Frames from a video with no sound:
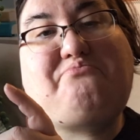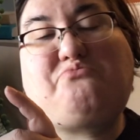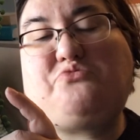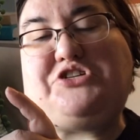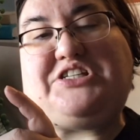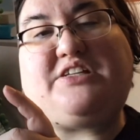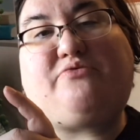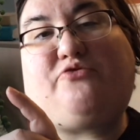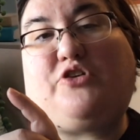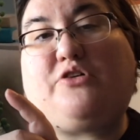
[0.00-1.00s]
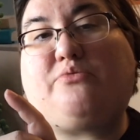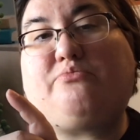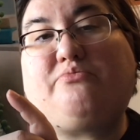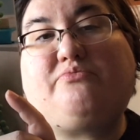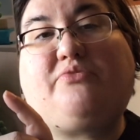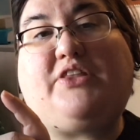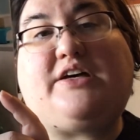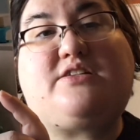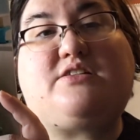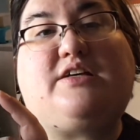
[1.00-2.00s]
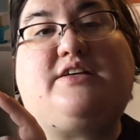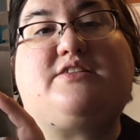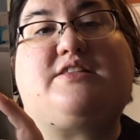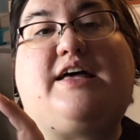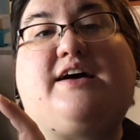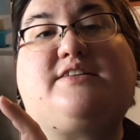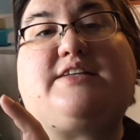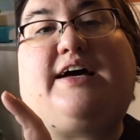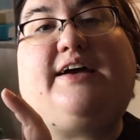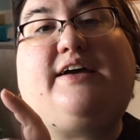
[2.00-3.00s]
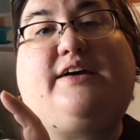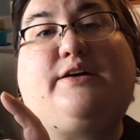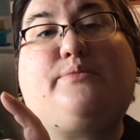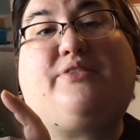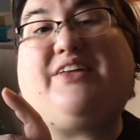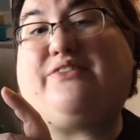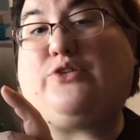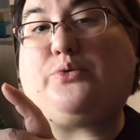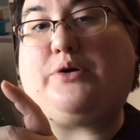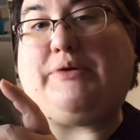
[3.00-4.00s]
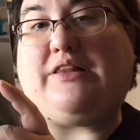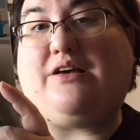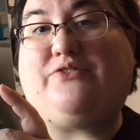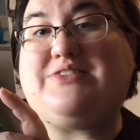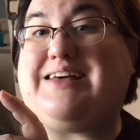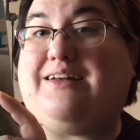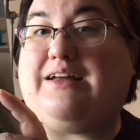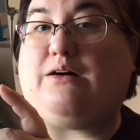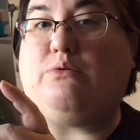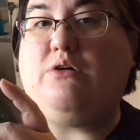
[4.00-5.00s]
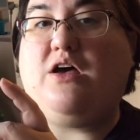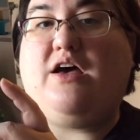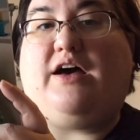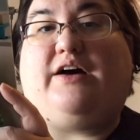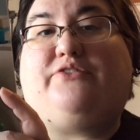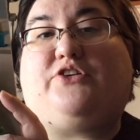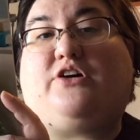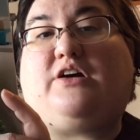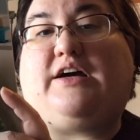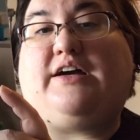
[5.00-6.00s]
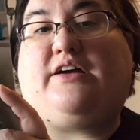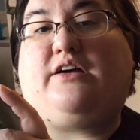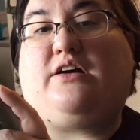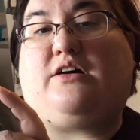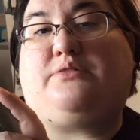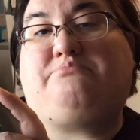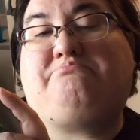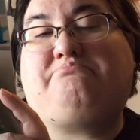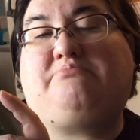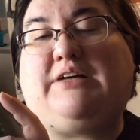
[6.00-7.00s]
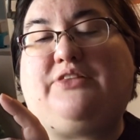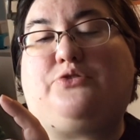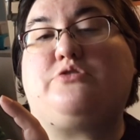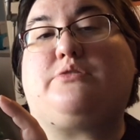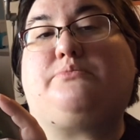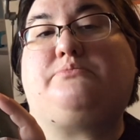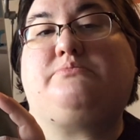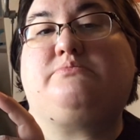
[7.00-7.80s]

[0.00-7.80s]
reason for this is that I am thankful where my life is at now after I got through a